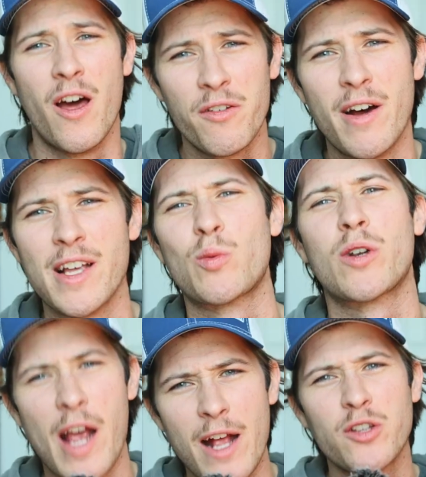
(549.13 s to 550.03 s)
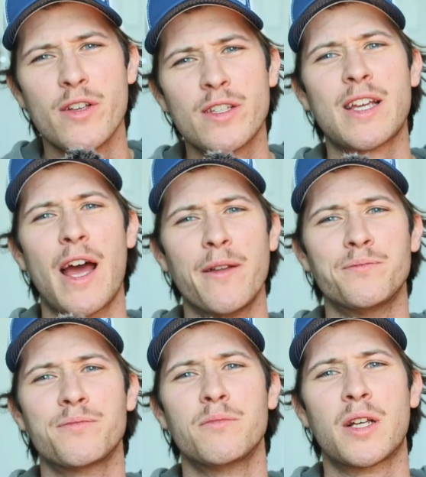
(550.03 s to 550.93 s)
Nonetheless, we're gonna answer this again
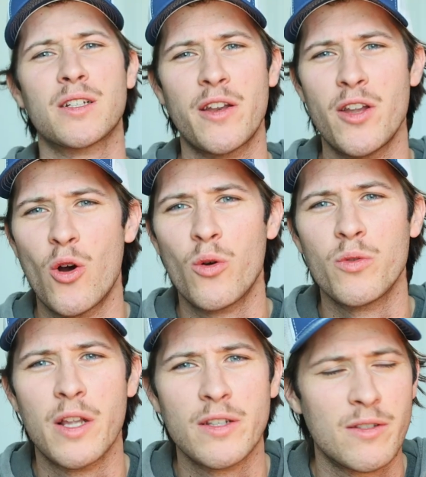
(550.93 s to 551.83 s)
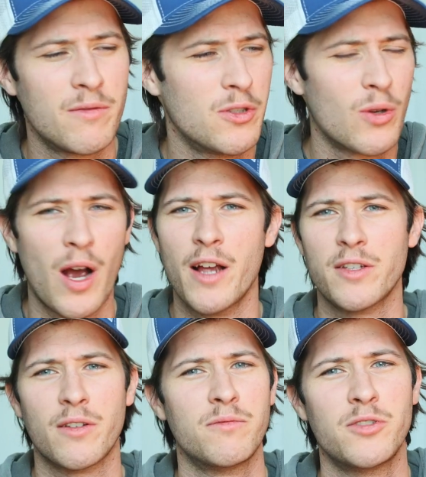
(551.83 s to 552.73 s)
because I know that you guys,